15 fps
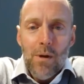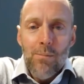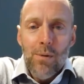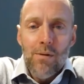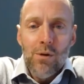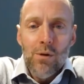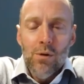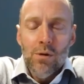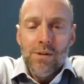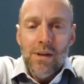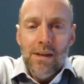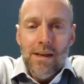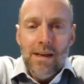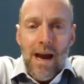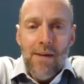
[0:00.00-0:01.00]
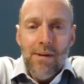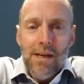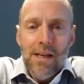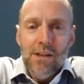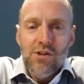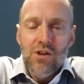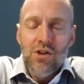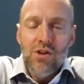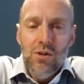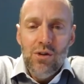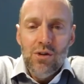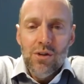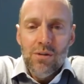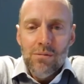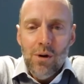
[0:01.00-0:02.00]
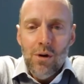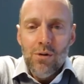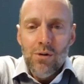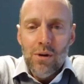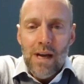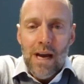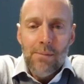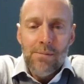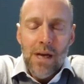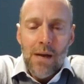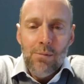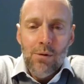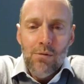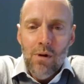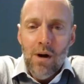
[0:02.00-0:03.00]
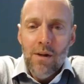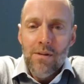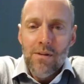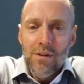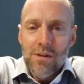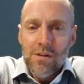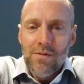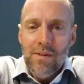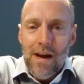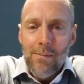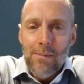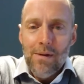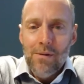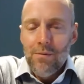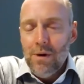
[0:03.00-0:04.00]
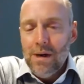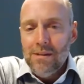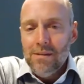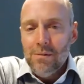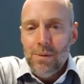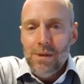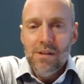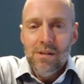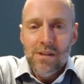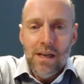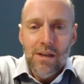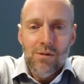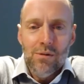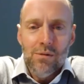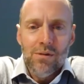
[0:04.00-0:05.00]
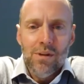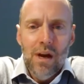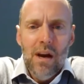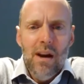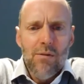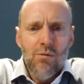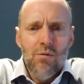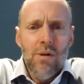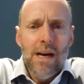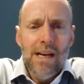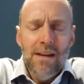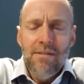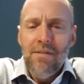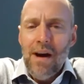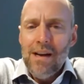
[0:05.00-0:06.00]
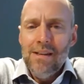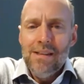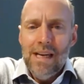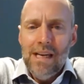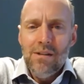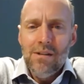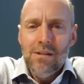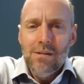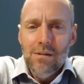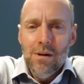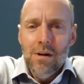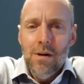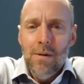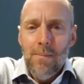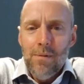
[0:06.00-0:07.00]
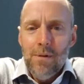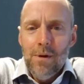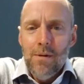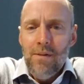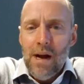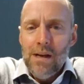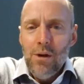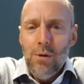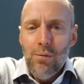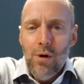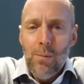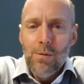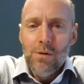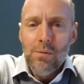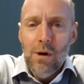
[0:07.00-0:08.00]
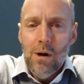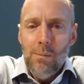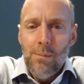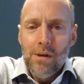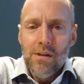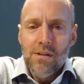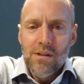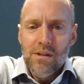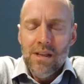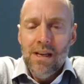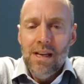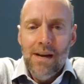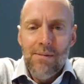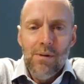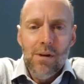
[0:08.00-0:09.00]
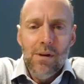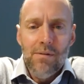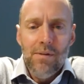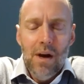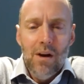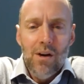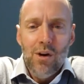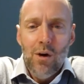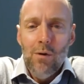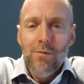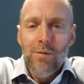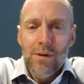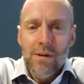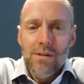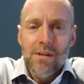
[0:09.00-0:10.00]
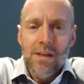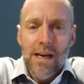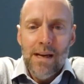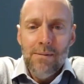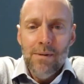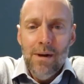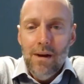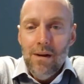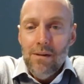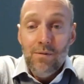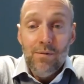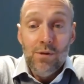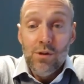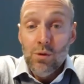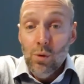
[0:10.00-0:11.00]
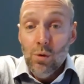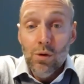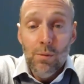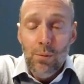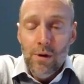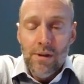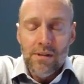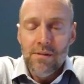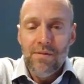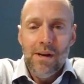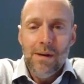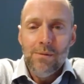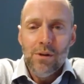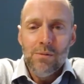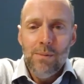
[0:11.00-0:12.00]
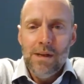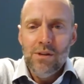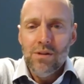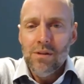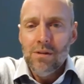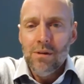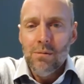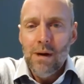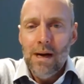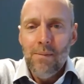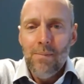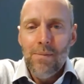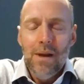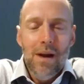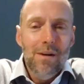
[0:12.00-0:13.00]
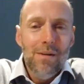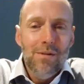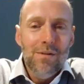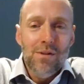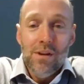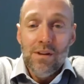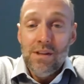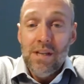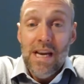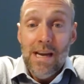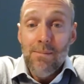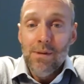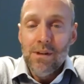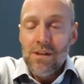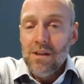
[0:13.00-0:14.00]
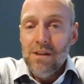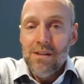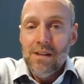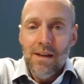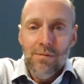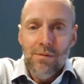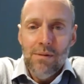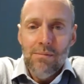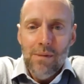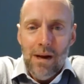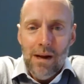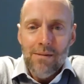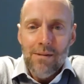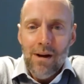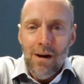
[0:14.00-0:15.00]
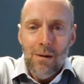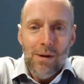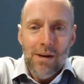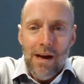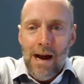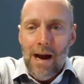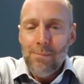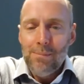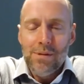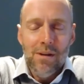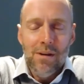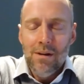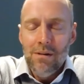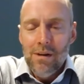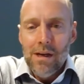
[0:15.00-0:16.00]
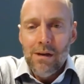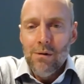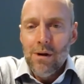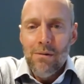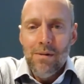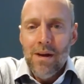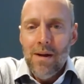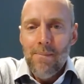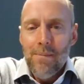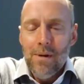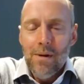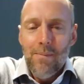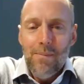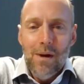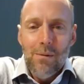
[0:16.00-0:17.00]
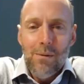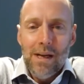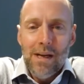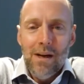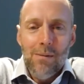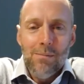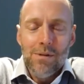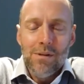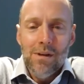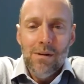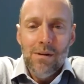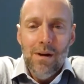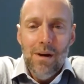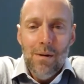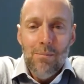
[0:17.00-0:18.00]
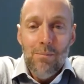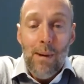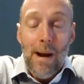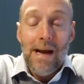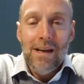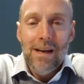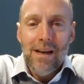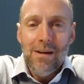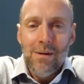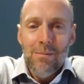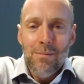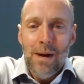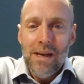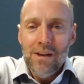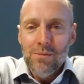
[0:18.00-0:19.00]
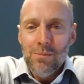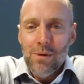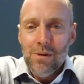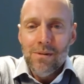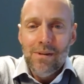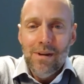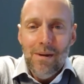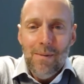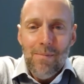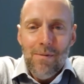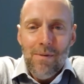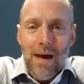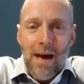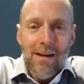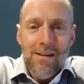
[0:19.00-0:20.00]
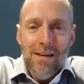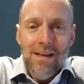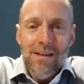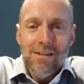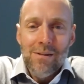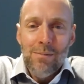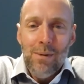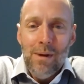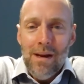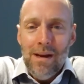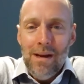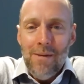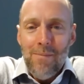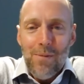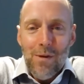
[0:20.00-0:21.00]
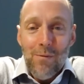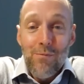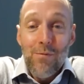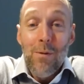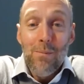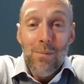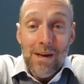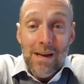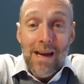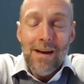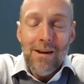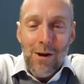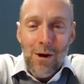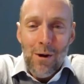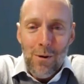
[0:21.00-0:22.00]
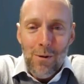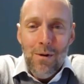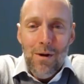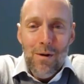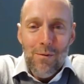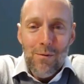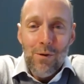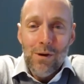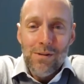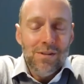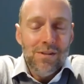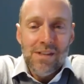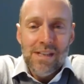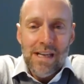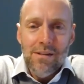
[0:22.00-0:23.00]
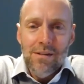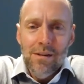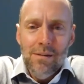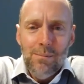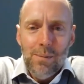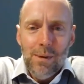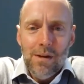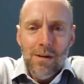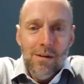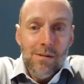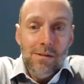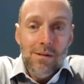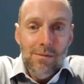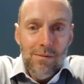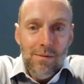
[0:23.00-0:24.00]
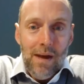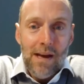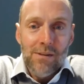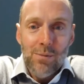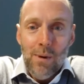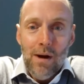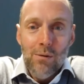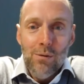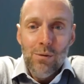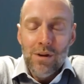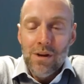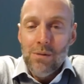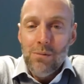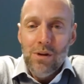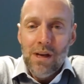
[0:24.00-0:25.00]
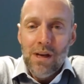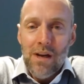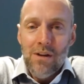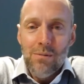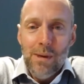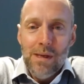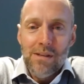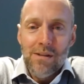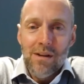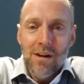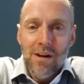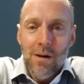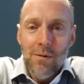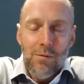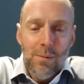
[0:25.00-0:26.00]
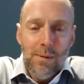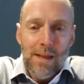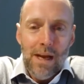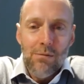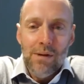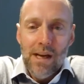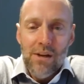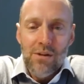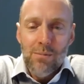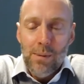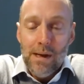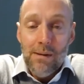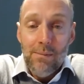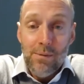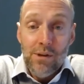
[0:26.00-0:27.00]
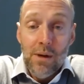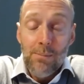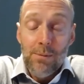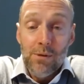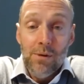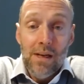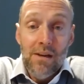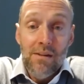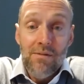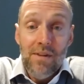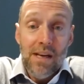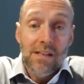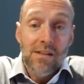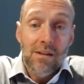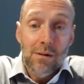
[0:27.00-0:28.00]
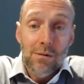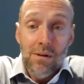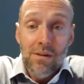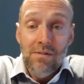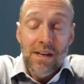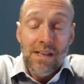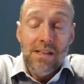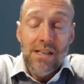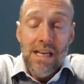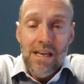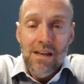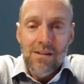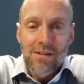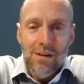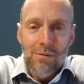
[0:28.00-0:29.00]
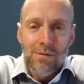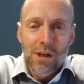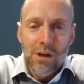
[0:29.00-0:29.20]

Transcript: But of course, having an institution on your cap table rather than just family and friends and business angels really validates the, the value prop as well, because there's a level of confidence then to all the points that Philip just mentioned around the team that's going to deliver it. And I would absolutely agree with him that when it comes to backing management, that needs to be from the get-go front and center, because that's where all the communication piece is going to come from. And that relationship between investor and investee is obviously